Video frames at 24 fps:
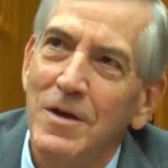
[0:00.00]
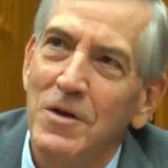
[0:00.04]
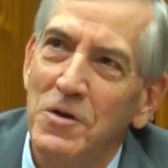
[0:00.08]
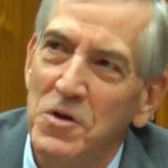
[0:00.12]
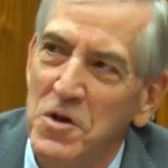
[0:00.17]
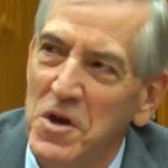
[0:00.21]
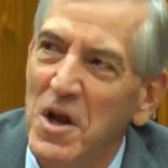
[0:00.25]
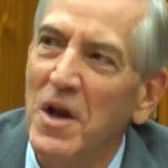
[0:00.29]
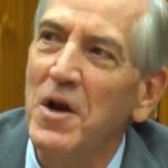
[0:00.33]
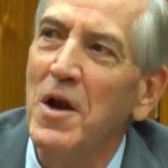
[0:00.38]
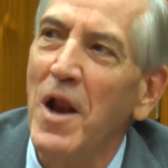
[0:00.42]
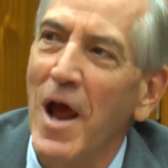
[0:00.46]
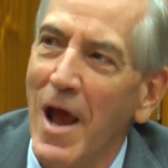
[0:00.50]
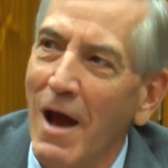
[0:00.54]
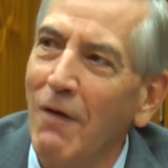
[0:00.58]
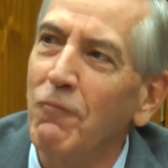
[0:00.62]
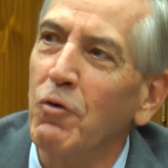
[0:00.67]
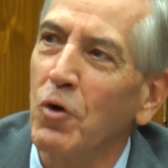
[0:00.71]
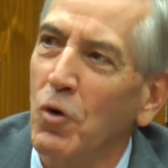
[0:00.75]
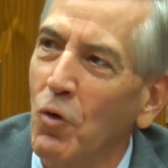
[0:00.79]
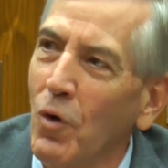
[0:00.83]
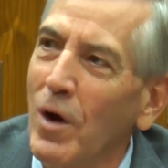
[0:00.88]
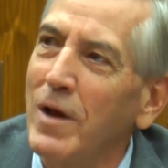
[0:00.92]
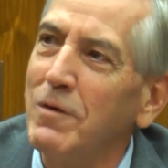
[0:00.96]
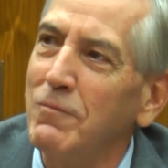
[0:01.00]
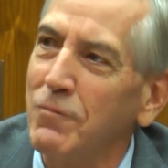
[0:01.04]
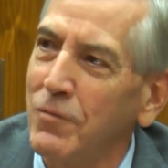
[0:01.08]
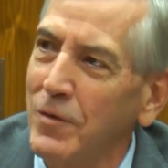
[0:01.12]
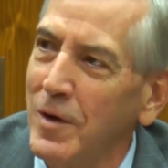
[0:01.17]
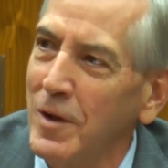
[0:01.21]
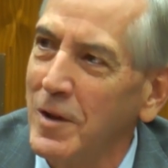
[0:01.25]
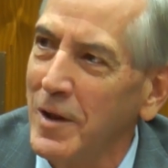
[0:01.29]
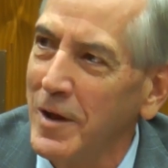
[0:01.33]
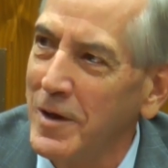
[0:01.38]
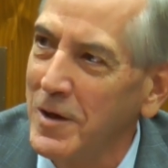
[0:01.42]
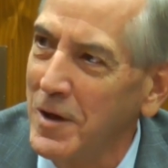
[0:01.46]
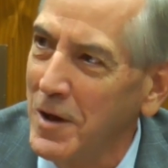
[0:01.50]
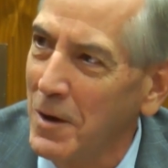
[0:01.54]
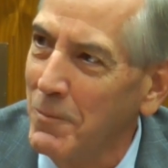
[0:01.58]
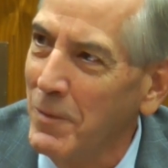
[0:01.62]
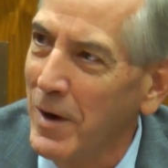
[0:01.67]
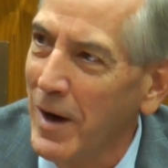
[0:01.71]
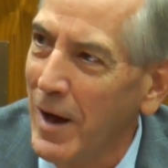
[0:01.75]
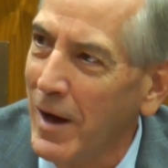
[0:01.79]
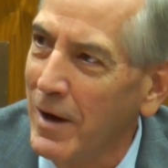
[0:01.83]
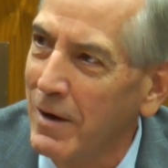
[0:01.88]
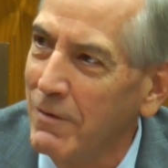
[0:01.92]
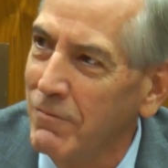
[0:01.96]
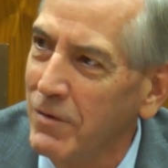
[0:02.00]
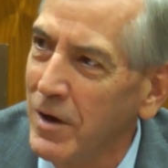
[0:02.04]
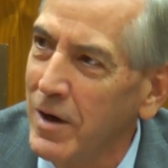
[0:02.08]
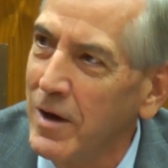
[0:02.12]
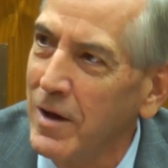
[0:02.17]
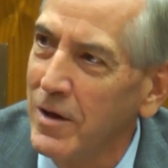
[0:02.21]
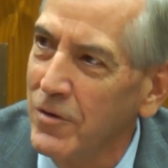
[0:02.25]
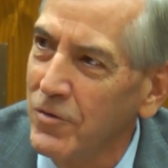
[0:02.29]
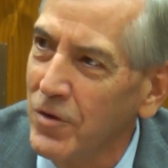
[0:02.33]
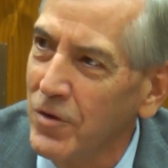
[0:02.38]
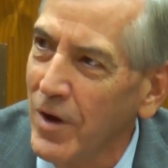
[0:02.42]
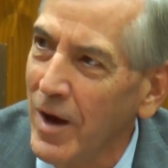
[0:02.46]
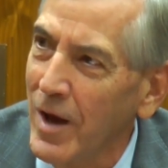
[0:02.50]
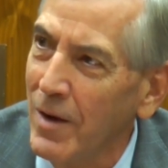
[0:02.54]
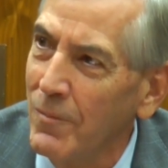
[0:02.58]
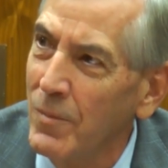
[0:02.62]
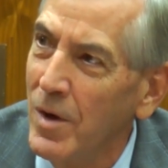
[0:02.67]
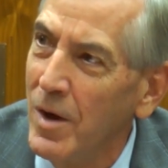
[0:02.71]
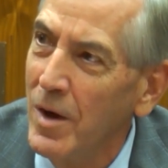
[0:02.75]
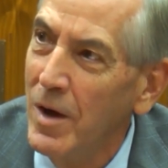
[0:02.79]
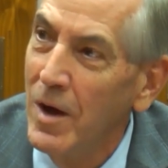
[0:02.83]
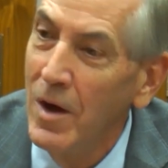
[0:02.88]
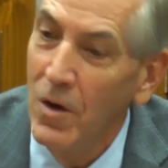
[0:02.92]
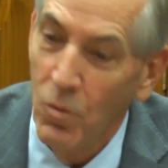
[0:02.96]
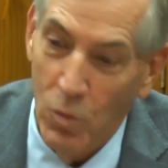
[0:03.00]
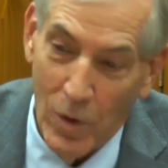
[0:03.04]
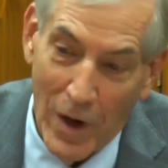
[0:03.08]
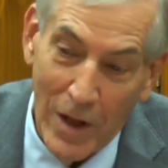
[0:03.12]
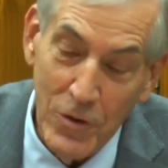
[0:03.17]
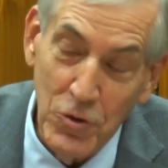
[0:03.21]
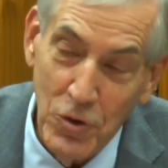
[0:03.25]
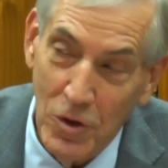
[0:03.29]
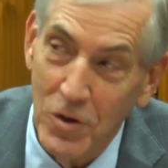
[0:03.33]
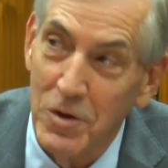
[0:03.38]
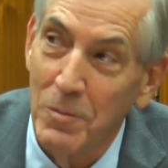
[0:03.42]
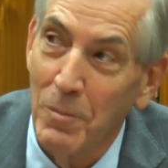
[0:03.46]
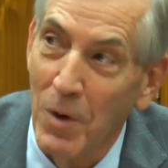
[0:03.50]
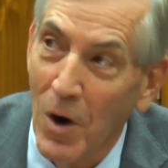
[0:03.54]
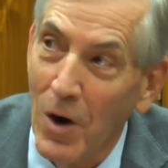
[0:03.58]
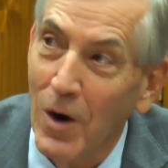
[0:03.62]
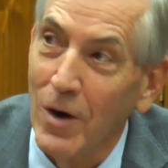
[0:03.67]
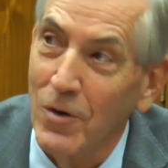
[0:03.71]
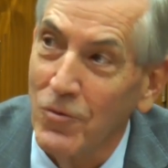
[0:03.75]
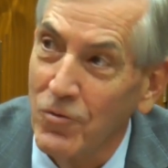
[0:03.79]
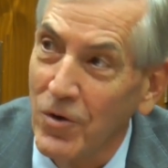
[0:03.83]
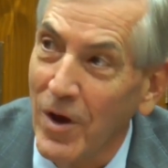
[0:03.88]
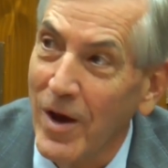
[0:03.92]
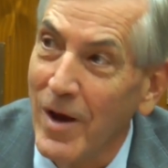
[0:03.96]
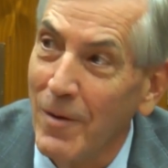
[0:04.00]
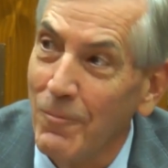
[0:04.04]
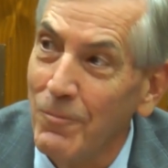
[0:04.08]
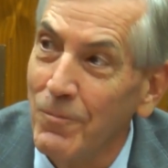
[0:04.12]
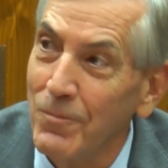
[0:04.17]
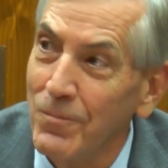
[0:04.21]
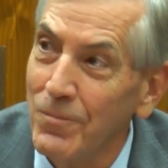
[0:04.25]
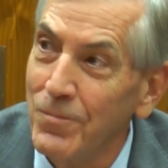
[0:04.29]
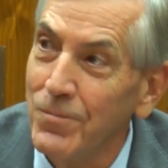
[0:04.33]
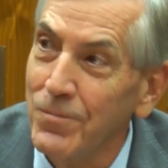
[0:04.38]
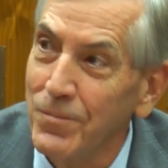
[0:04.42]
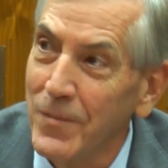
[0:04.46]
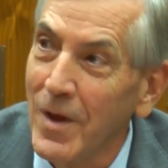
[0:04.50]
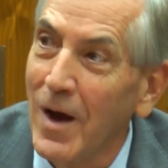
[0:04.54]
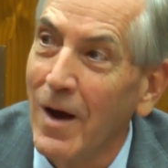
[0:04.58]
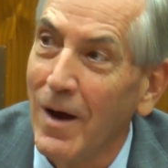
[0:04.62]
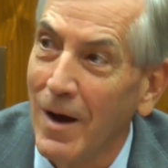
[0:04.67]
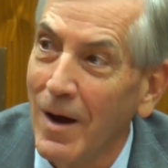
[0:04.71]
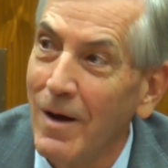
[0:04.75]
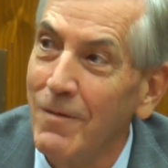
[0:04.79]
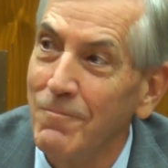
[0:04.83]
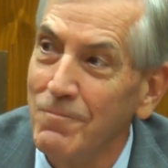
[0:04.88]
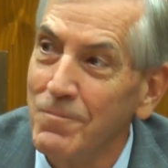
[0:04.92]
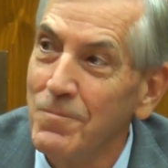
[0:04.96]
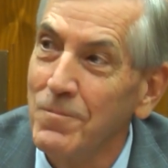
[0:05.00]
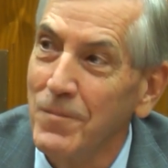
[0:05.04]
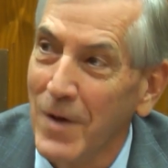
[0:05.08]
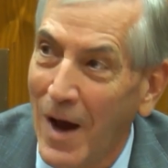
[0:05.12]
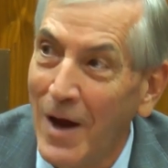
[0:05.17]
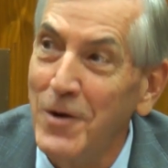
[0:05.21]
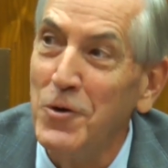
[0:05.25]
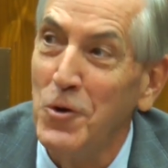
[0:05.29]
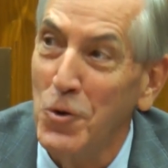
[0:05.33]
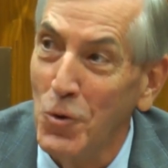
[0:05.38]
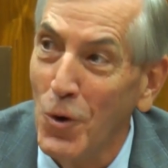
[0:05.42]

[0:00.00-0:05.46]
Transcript: didn't have a great feeling coming out of any exam. When I took the bar exam, I knew